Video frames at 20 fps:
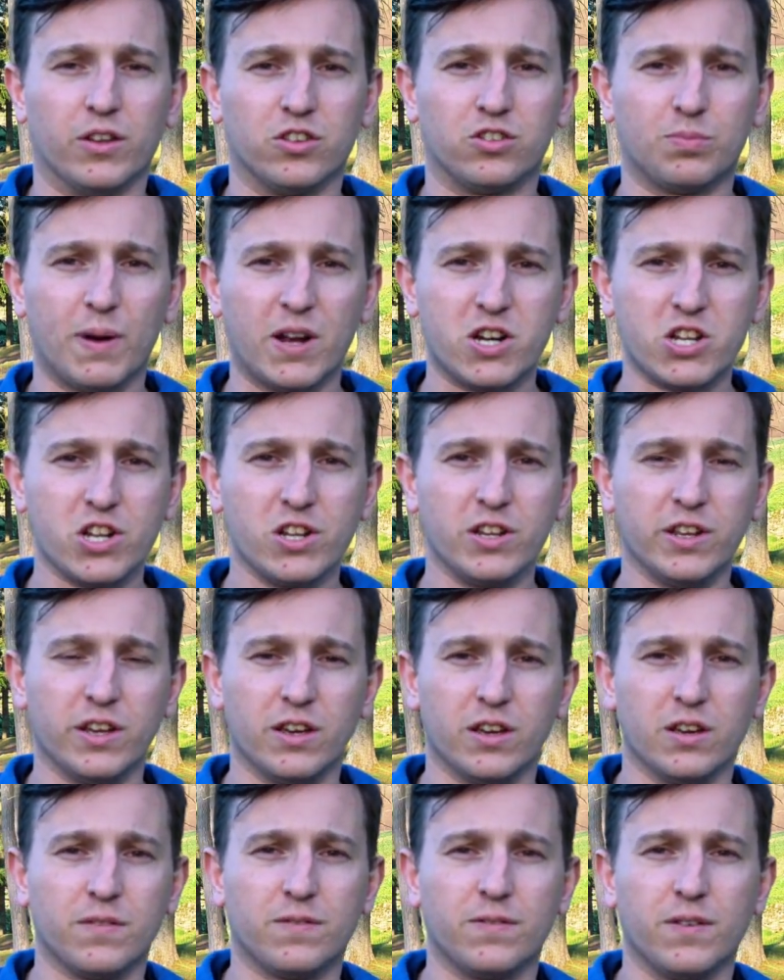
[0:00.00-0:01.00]
especially
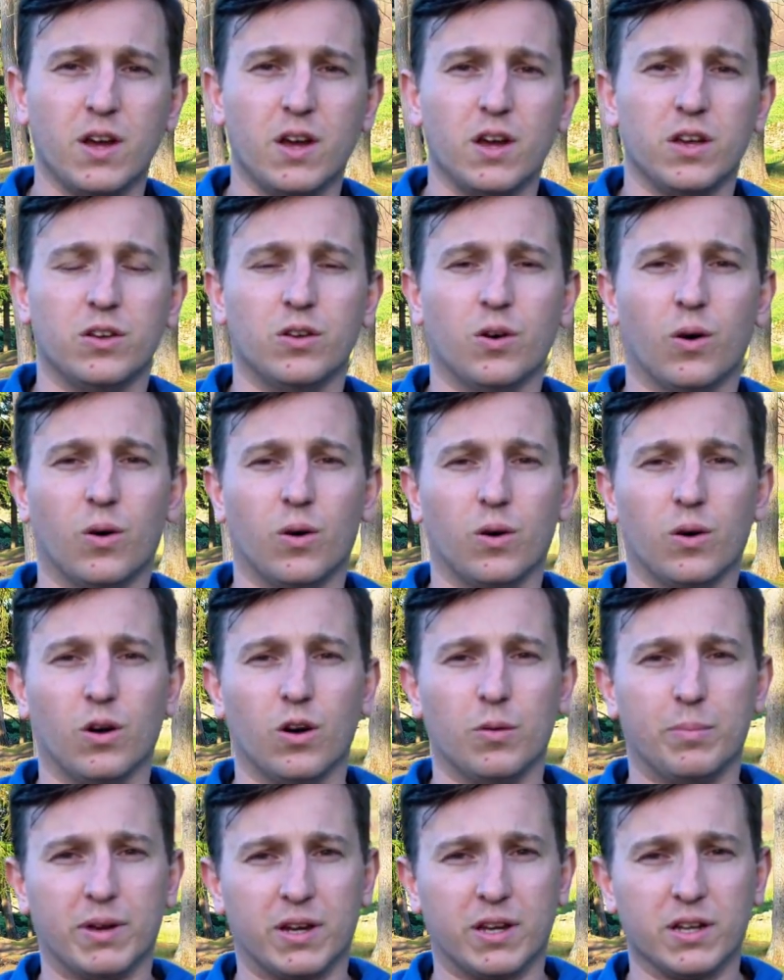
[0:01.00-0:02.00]
if you're
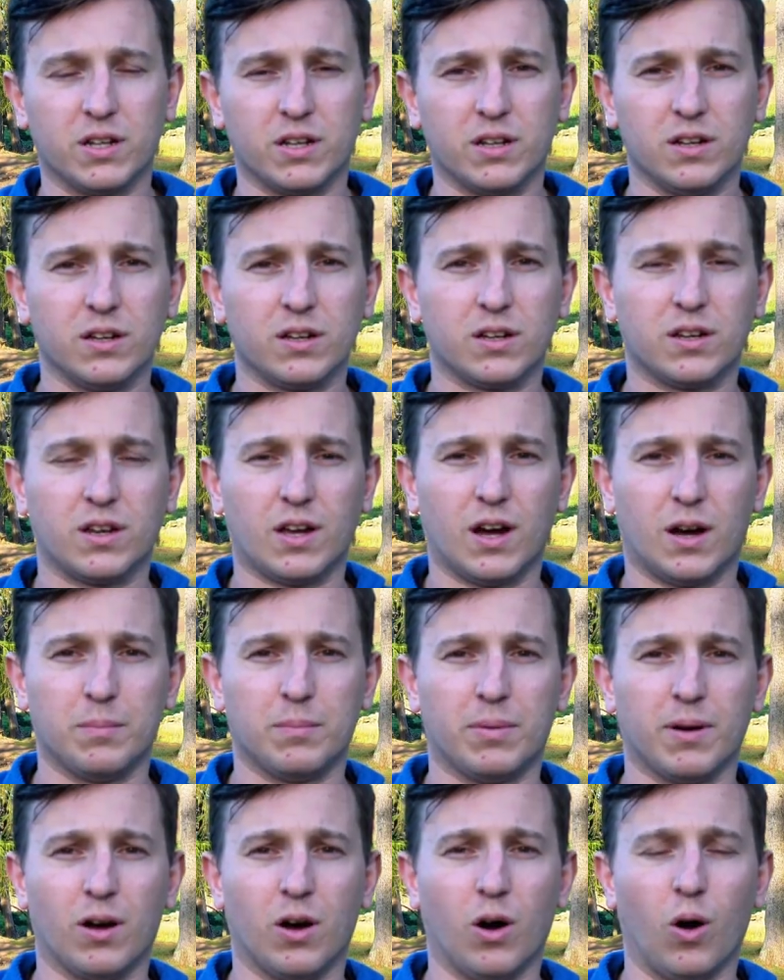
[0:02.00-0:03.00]
a beginner
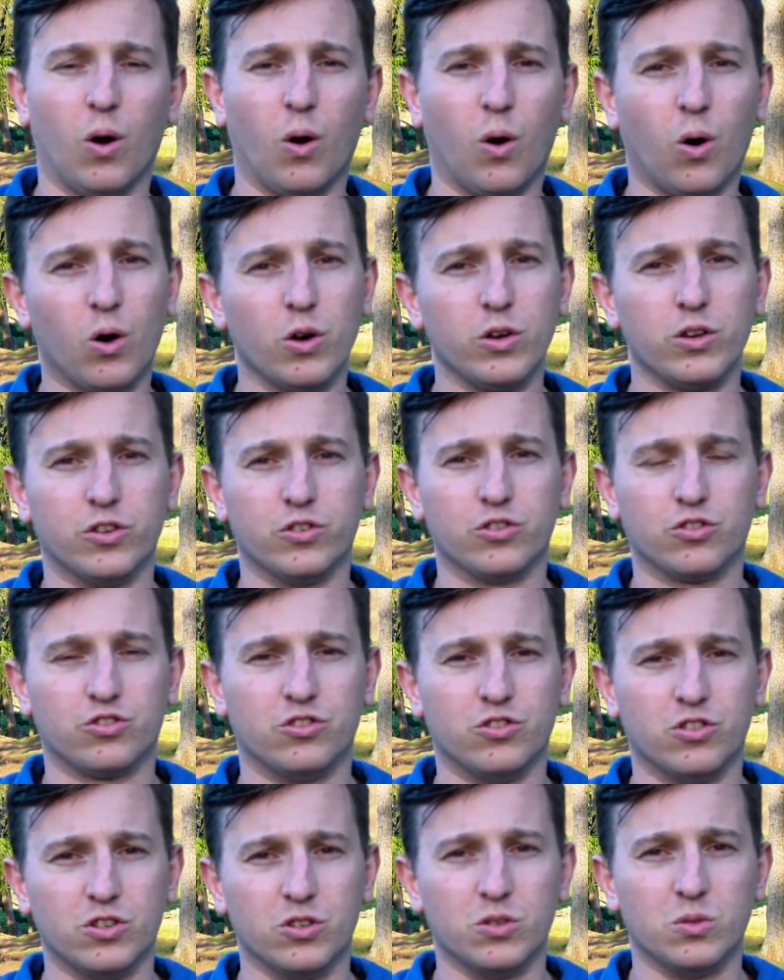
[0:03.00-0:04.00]
camper or you're
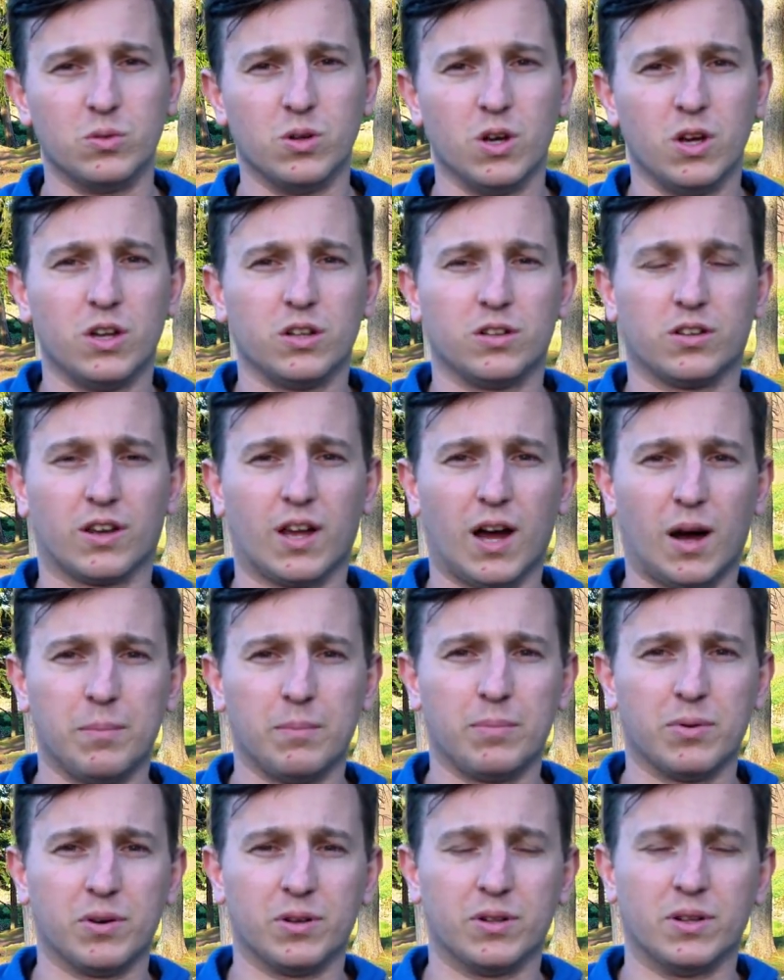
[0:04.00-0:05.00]
just new to
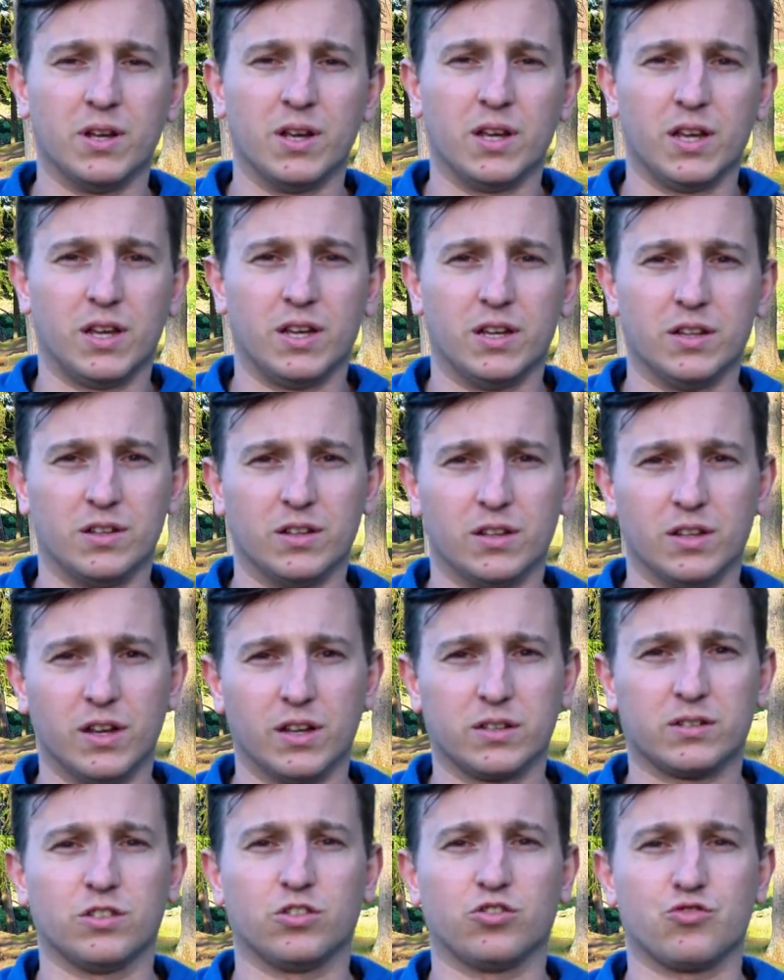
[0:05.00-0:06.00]
camping in the
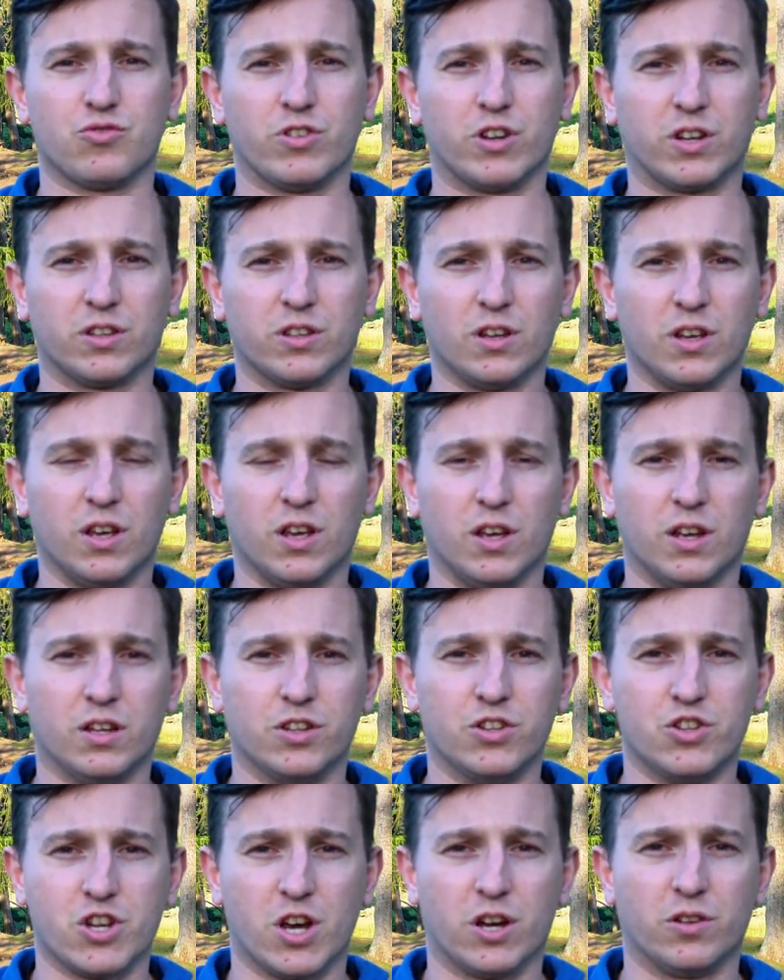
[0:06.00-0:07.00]
Lake District
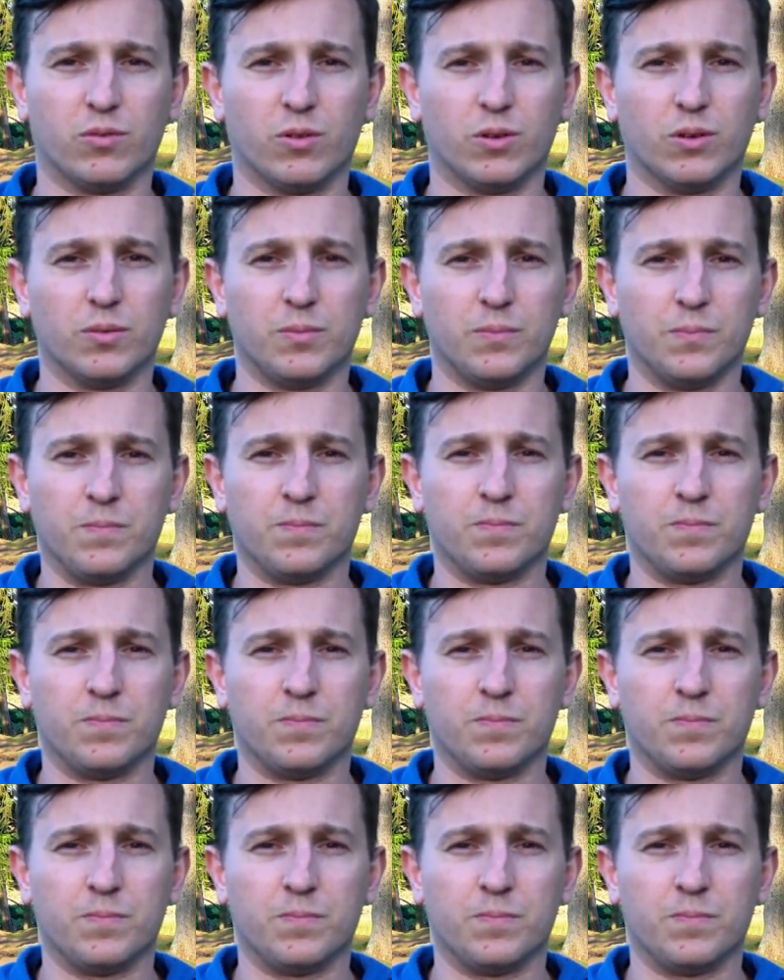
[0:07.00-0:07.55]
in general.